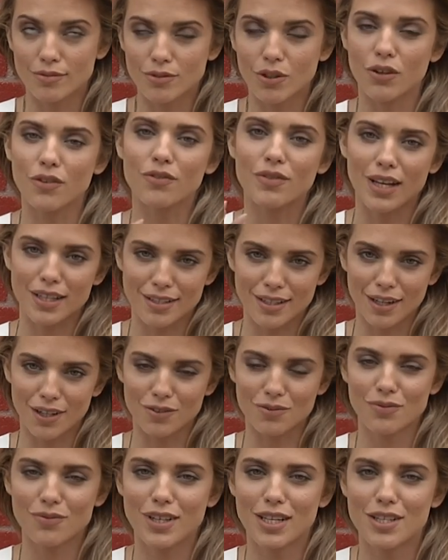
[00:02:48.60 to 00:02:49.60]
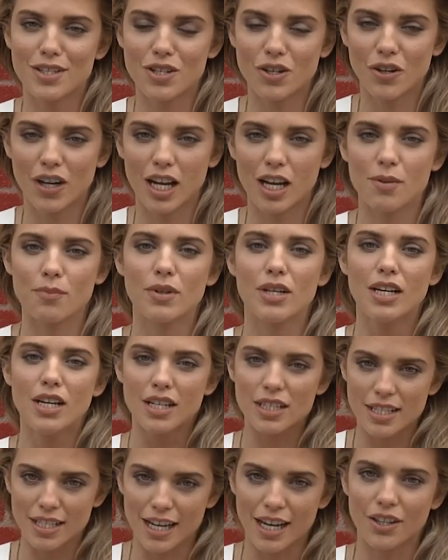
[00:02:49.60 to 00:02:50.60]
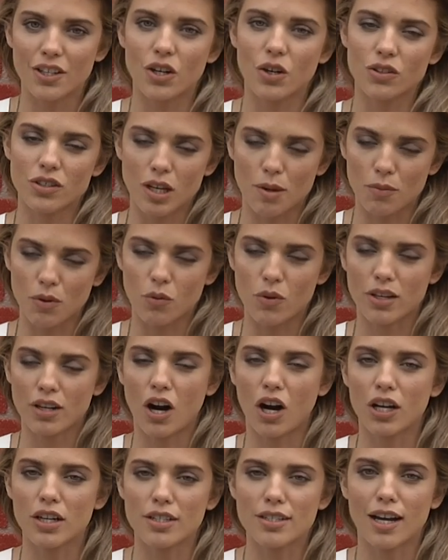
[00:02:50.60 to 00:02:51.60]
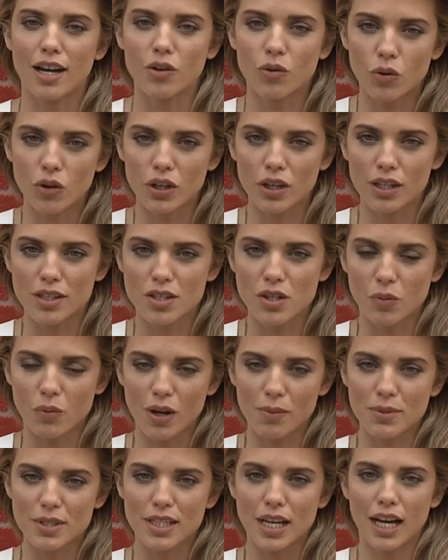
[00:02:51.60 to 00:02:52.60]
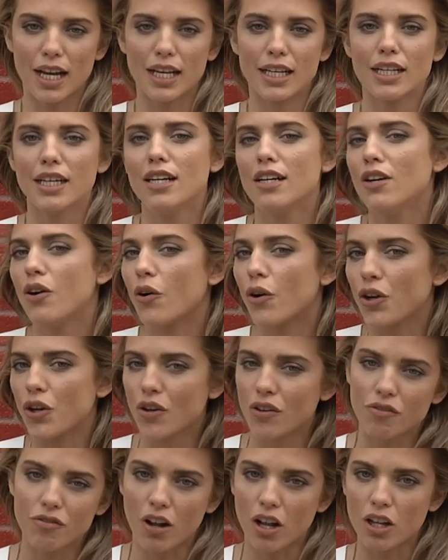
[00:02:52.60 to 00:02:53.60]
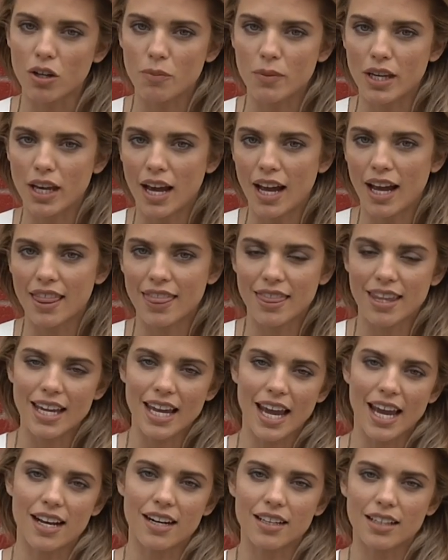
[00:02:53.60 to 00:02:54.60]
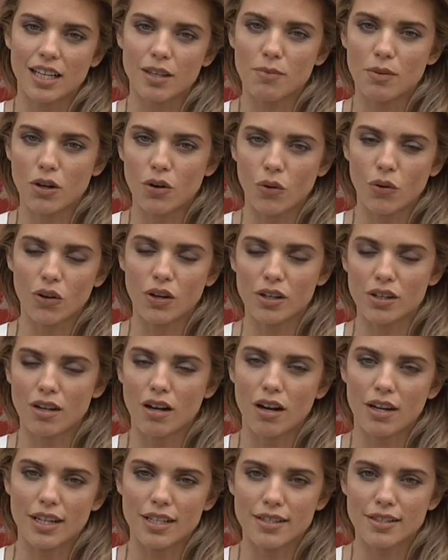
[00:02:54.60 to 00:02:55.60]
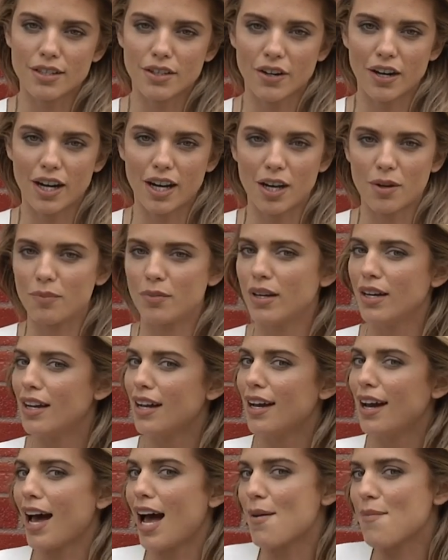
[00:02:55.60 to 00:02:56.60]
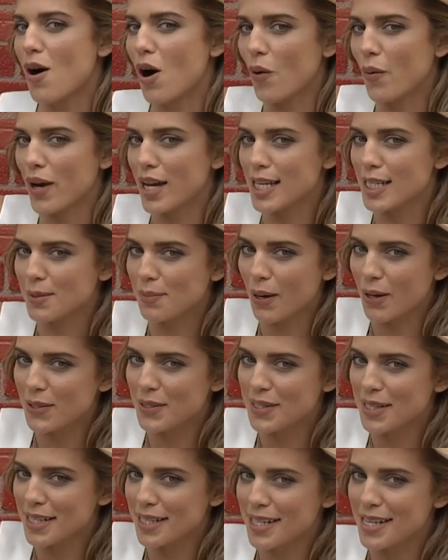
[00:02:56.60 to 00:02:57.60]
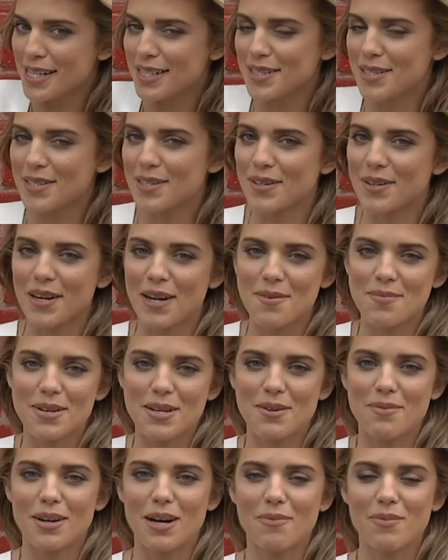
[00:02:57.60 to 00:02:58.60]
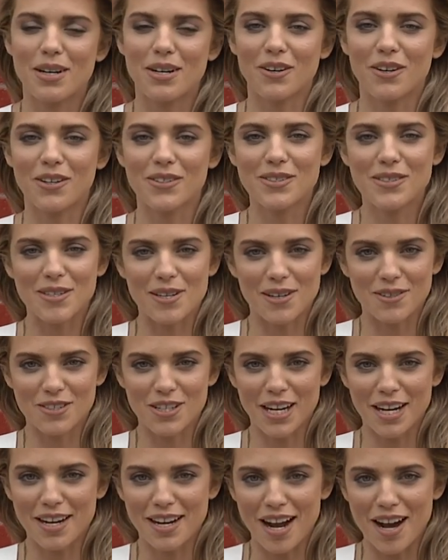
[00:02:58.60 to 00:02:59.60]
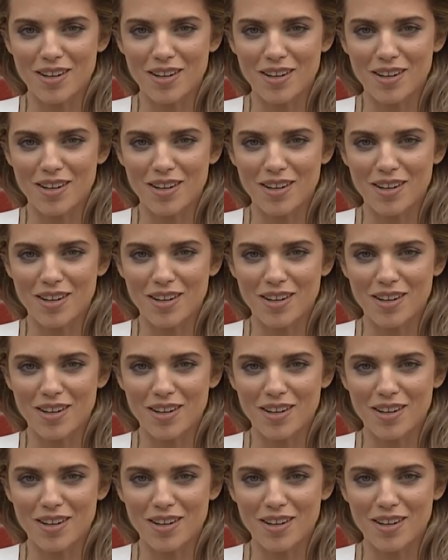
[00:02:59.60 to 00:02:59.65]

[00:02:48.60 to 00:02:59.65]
or that's our Instagram, together number one heart.org is the website, or you can follow me at the AnnaLynne McCord on Instagram. I'm always posting an Instagram Instagramming about my girls. So check it oh,